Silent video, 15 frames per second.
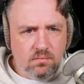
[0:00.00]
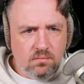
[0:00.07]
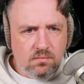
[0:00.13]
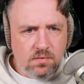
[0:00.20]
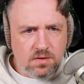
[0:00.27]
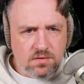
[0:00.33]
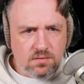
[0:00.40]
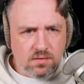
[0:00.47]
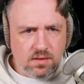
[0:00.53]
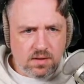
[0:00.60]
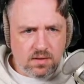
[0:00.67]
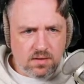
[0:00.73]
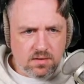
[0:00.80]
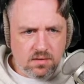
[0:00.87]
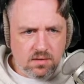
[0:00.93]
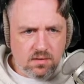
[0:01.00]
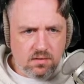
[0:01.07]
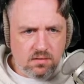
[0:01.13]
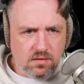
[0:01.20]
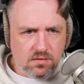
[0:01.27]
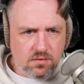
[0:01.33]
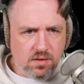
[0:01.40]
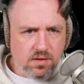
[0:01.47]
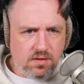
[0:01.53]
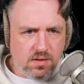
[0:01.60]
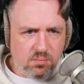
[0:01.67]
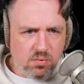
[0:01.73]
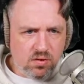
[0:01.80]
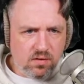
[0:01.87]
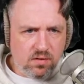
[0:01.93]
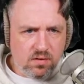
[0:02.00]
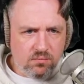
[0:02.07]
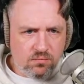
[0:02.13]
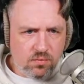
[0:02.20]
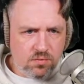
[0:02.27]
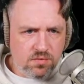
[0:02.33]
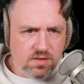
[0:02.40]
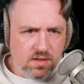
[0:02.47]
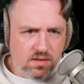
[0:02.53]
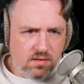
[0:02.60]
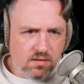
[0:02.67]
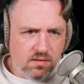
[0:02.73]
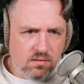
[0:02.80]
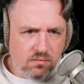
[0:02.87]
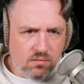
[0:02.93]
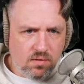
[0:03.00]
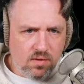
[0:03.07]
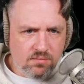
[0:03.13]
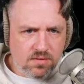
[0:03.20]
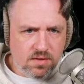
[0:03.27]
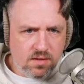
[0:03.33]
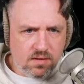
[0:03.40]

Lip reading: let's do it like this. Let's create a tuple. If row offset